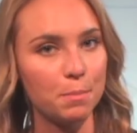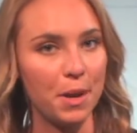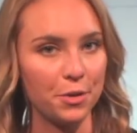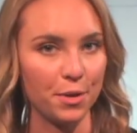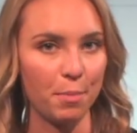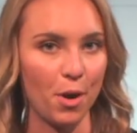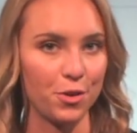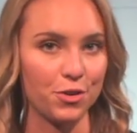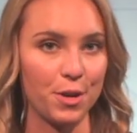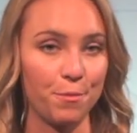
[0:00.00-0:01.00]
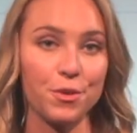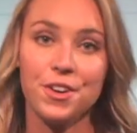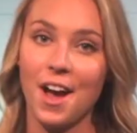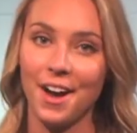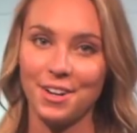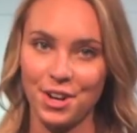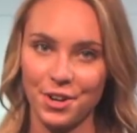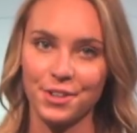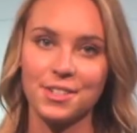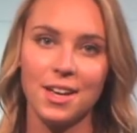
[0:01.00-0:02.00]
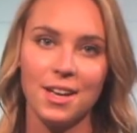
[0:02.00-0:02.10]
Mentoring Partnership for nine years.